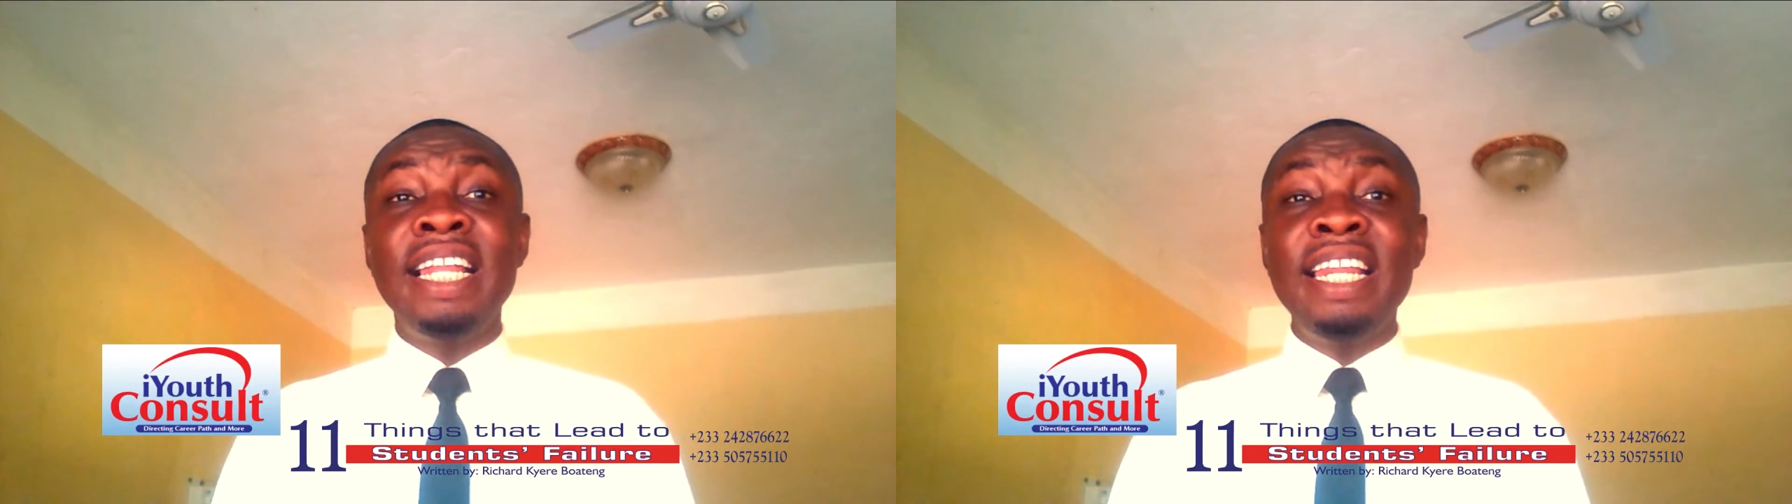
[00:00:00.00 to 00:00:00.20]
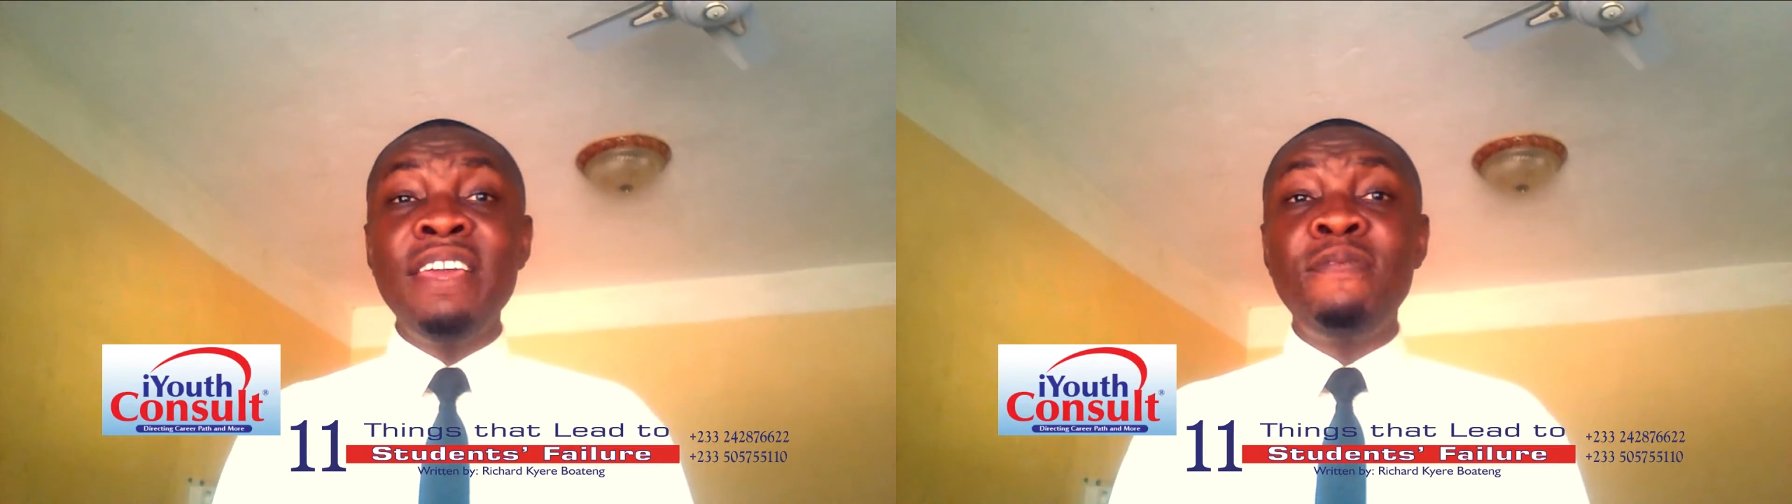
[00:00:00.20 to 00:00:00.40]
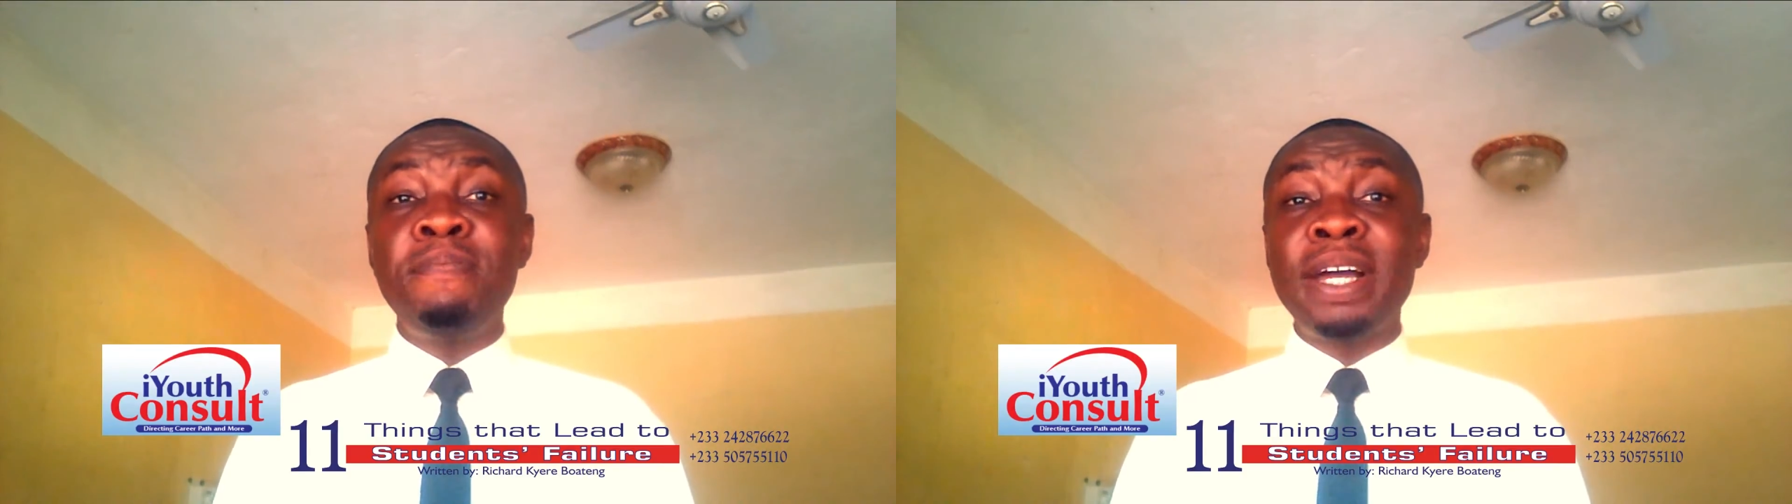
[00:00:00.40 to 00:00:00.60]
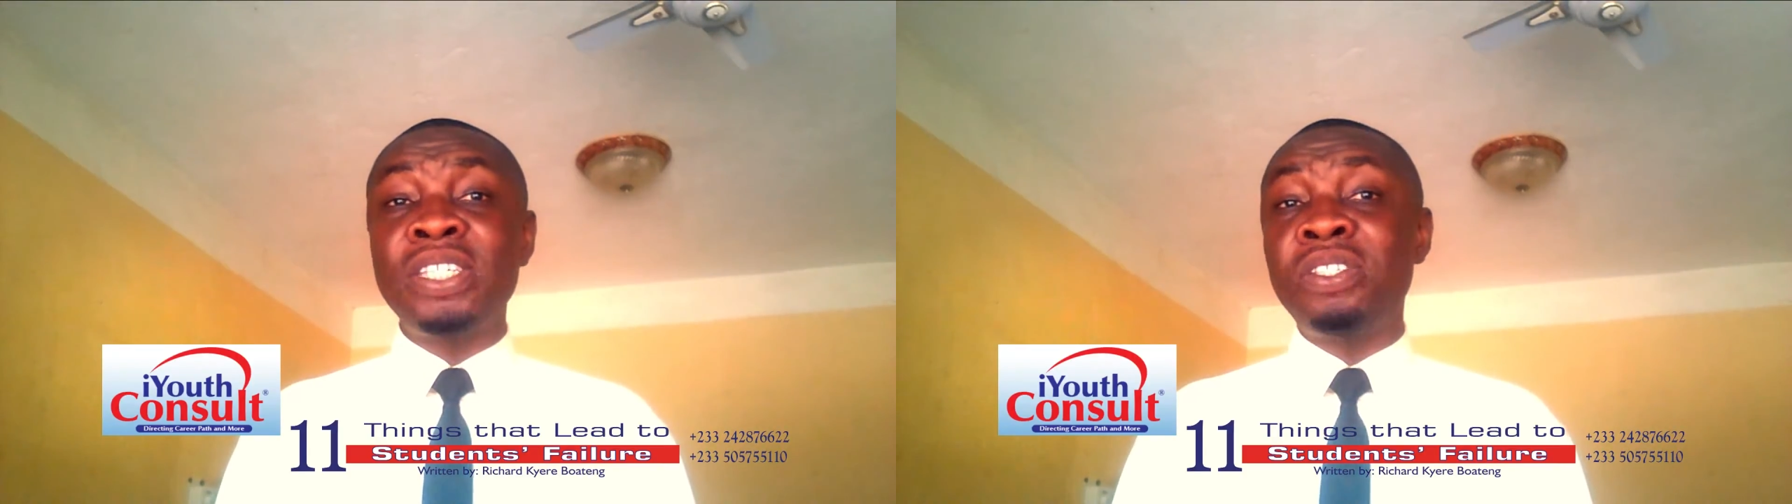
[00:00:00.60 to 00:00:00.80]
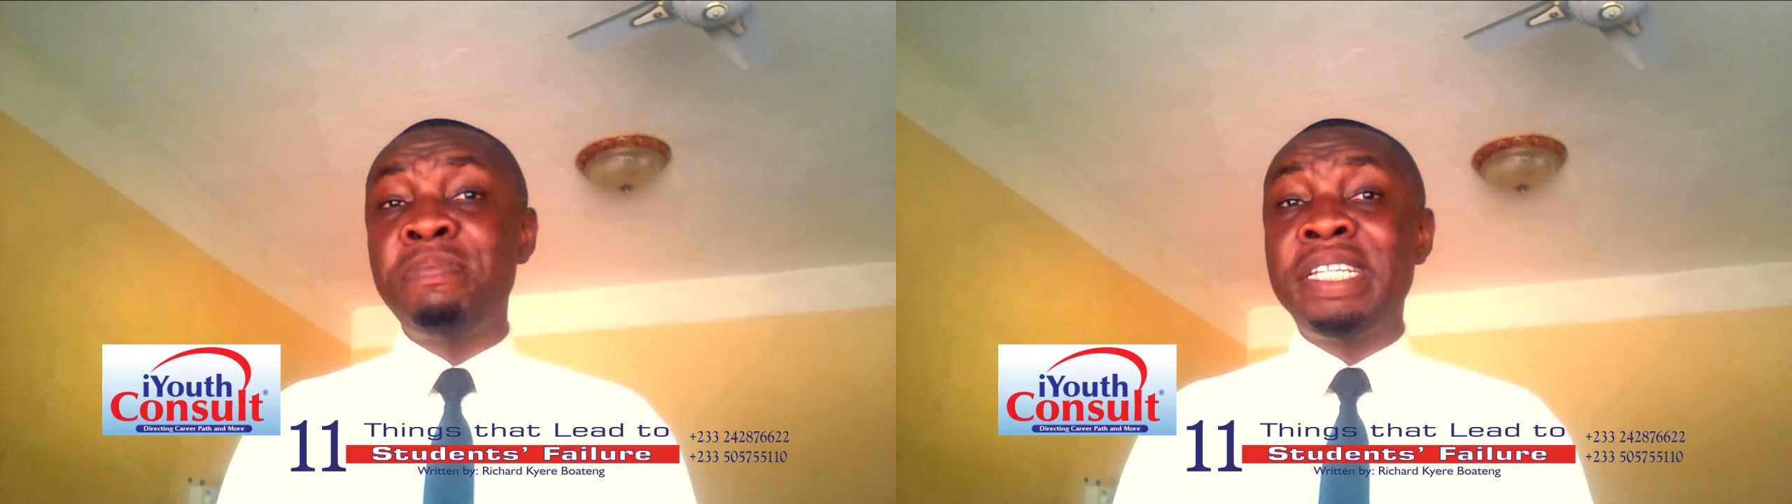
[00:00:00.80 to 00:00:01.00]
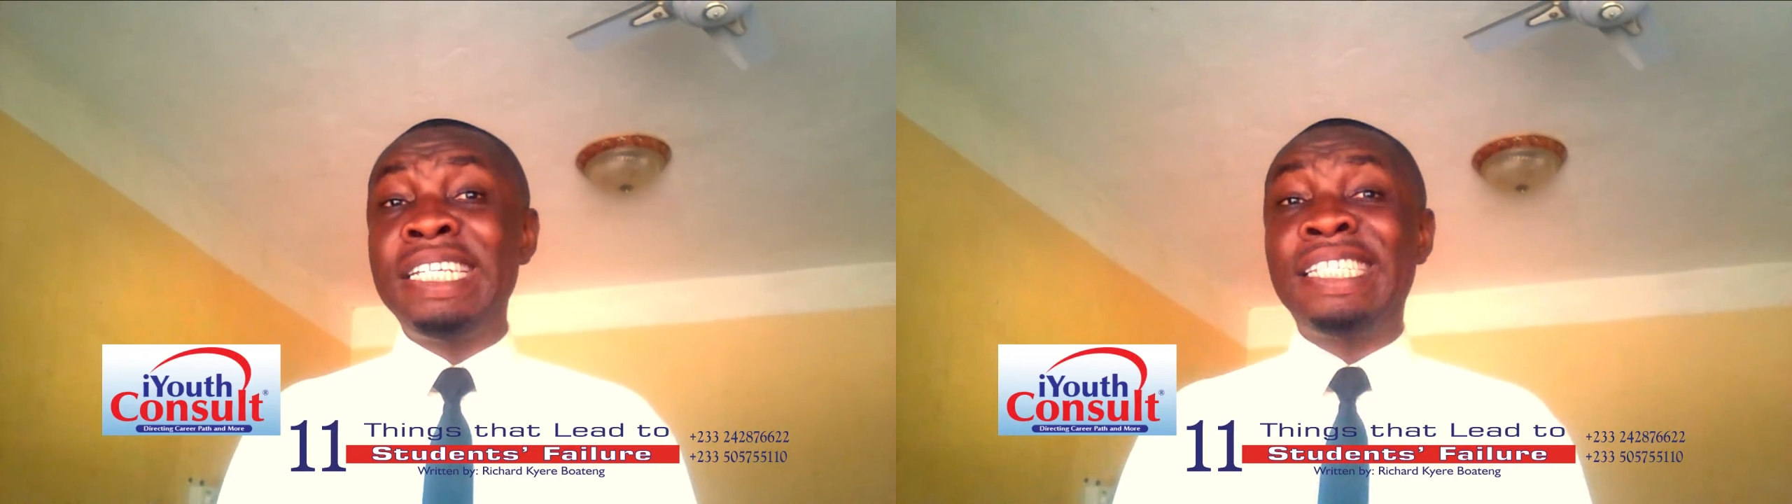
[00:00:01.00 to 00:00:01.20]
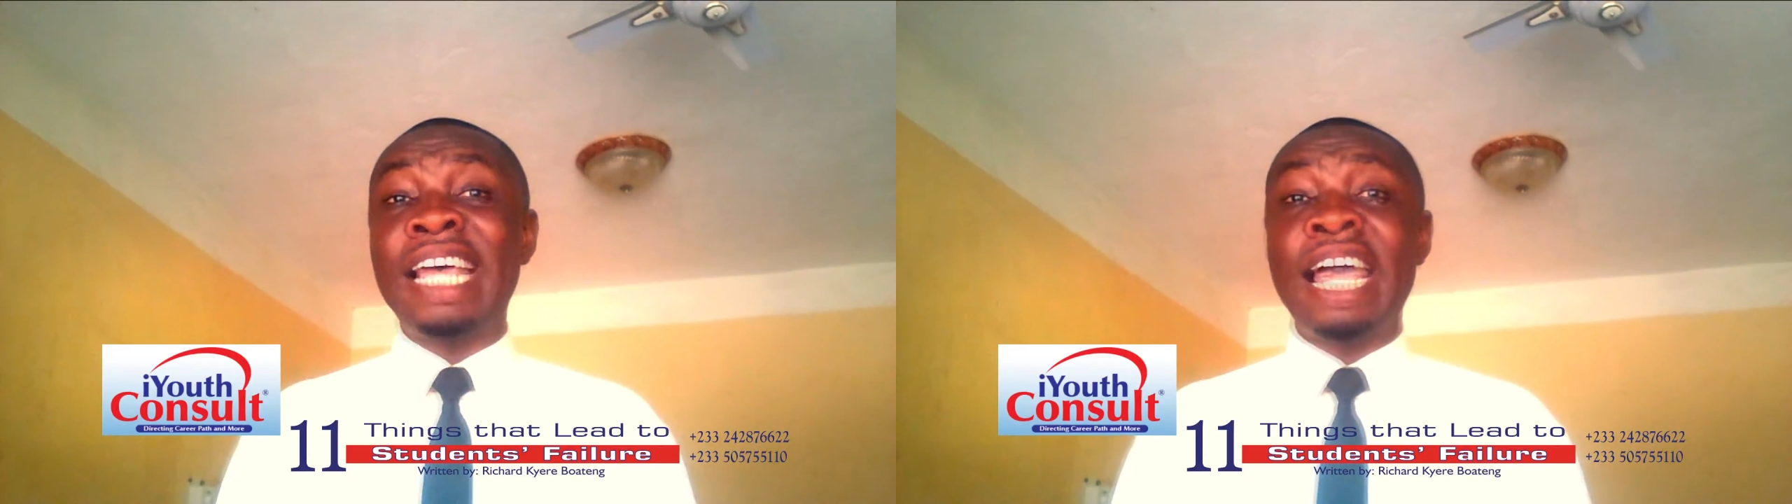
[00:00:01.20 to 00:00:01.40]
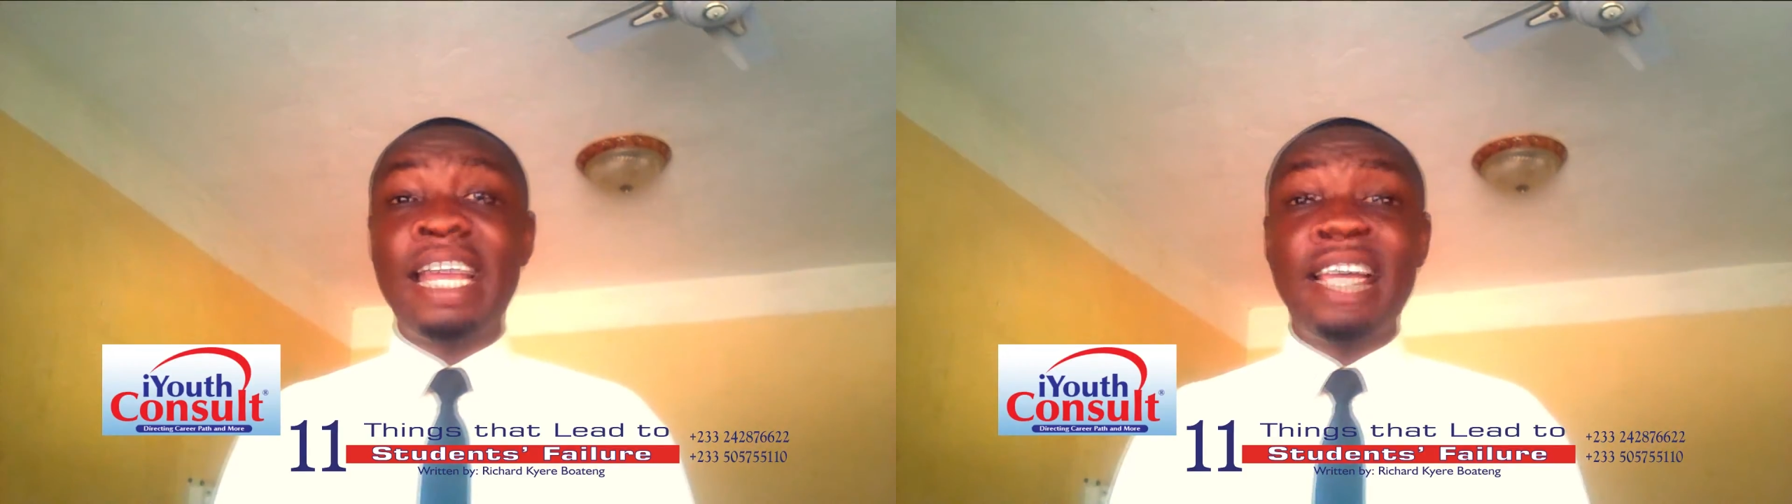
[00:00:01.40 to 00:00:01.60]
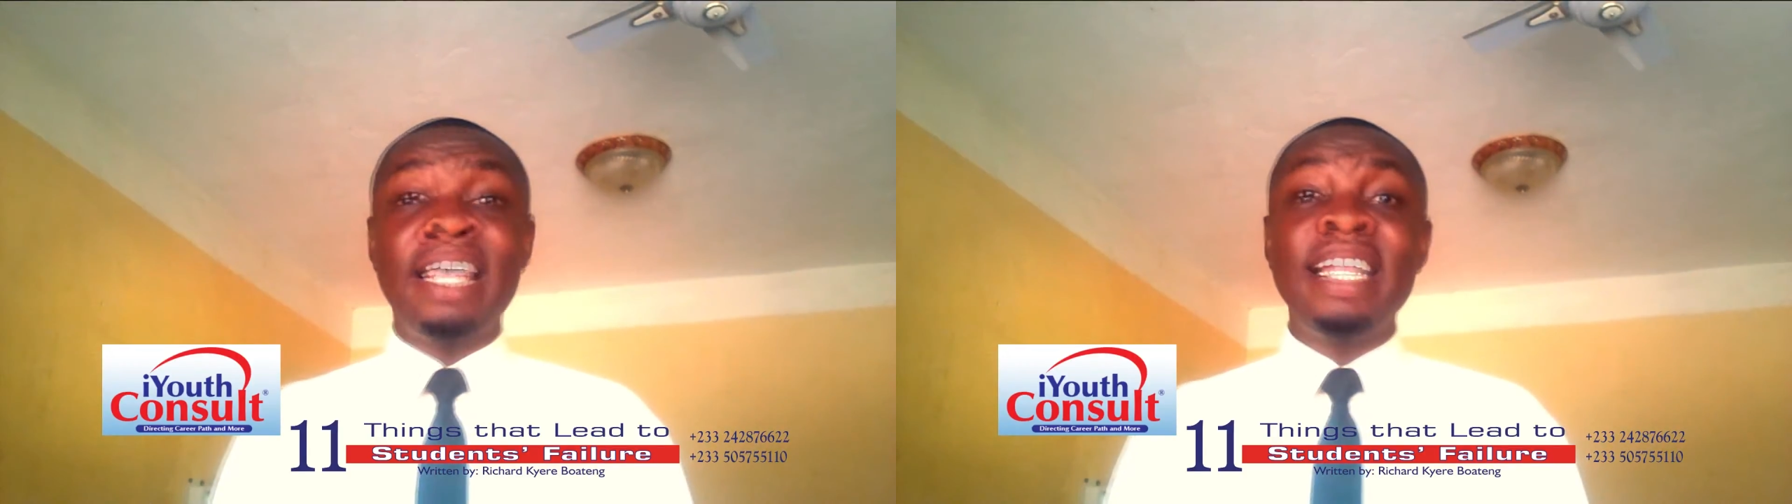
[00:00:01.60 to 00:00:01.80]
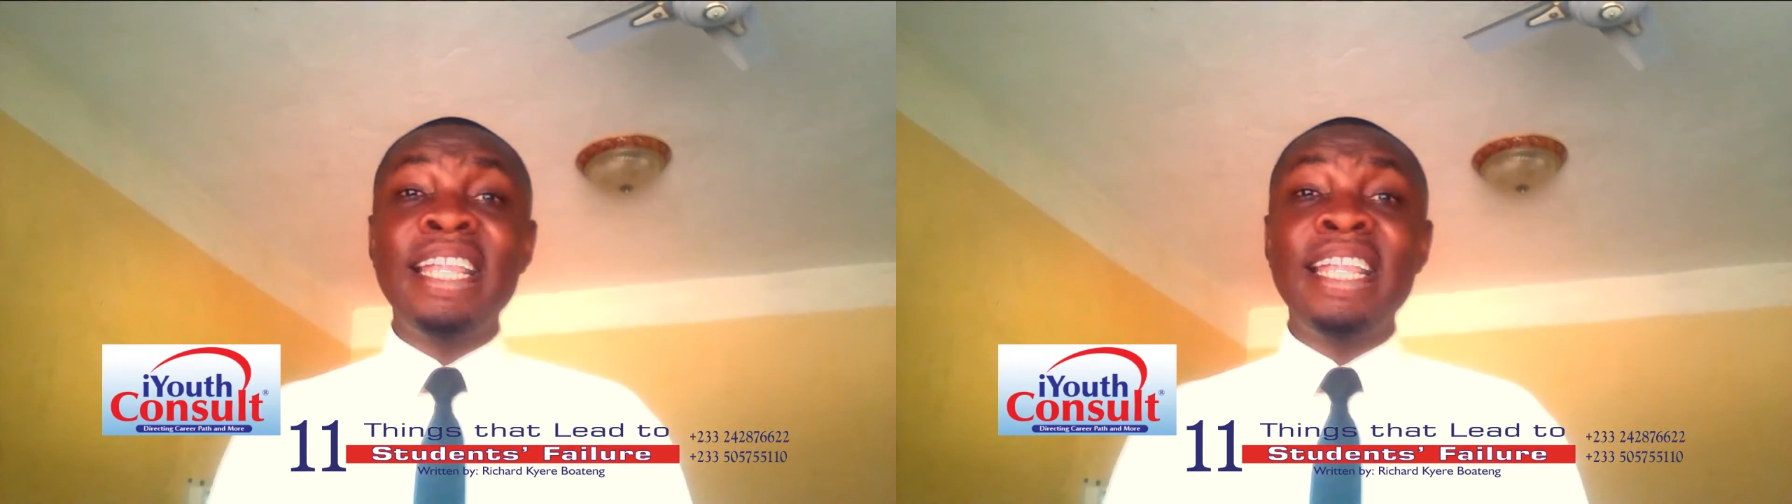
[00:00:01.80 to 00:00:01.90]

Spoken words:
leave much to be desired.